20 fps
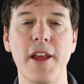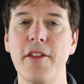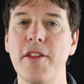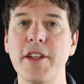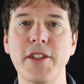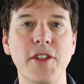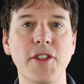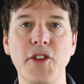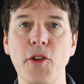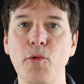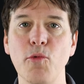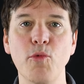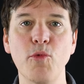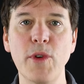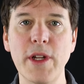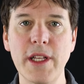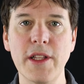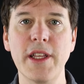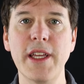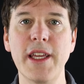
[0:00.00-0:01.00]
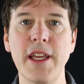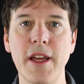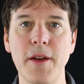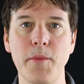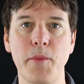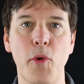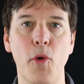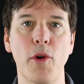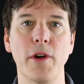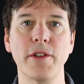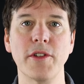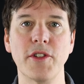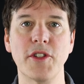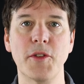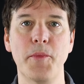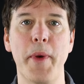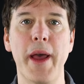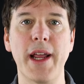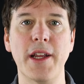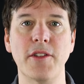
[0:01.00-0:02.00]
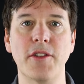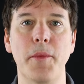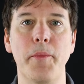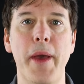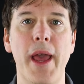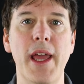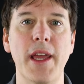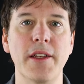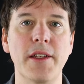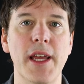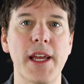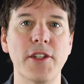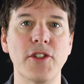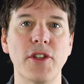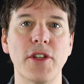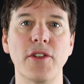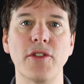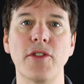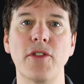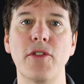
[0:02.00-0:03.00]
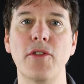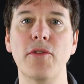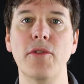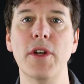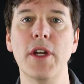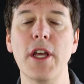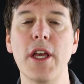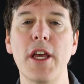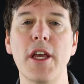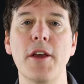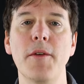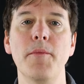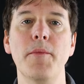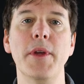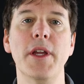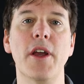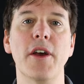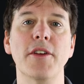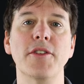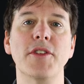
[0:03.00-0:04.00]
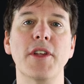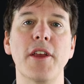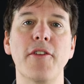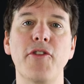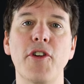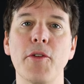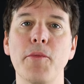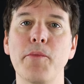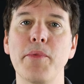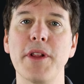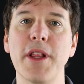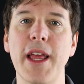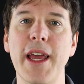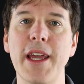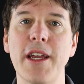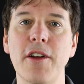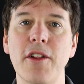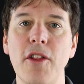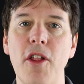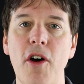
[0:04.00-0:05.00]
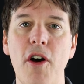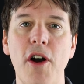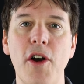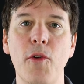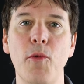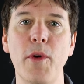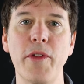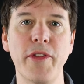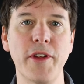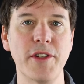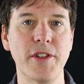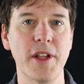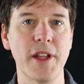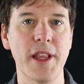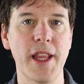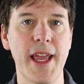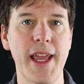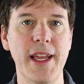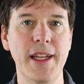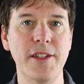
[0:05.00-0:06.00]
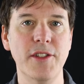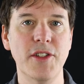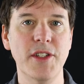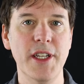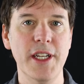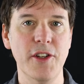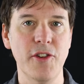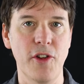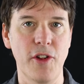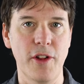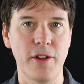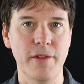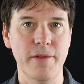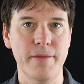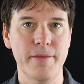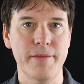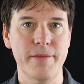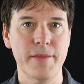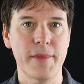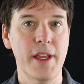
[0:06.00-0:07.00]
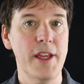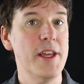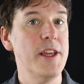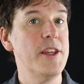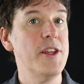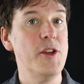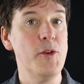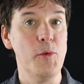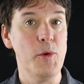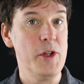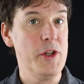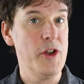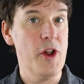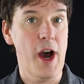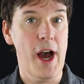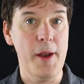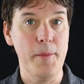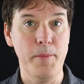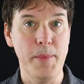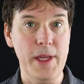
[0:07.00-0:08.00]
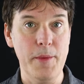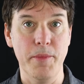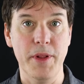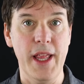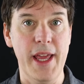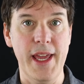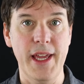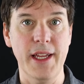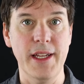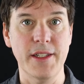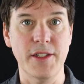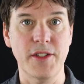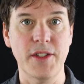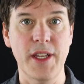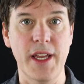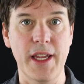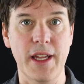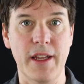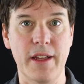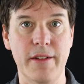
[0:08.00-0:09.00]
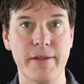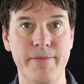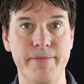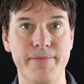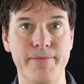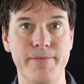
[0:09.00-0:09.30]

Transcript: This is a really important spec to pay attention to because if you're playing along with a delayed signal, you will not be playing in sync.